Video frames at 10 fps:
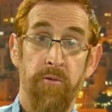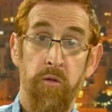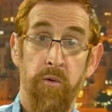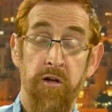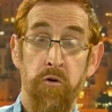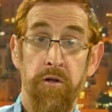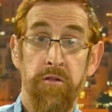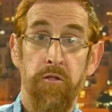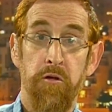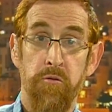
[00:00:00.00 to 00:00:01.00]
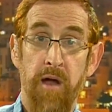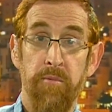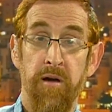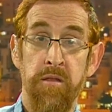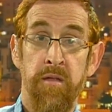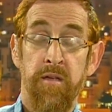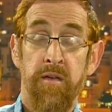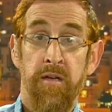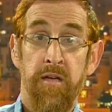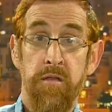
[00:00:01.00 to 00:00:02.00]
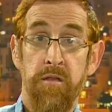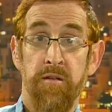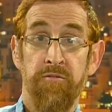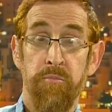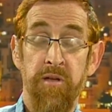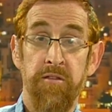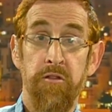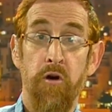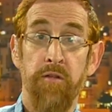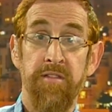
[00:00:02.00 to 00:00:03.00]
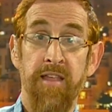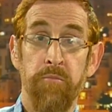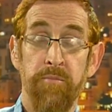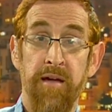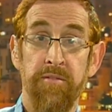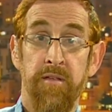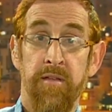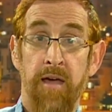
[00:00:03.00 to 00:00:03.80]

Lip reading: By the way, according to those rabbis, it's forbidden to go onto the Temple Mount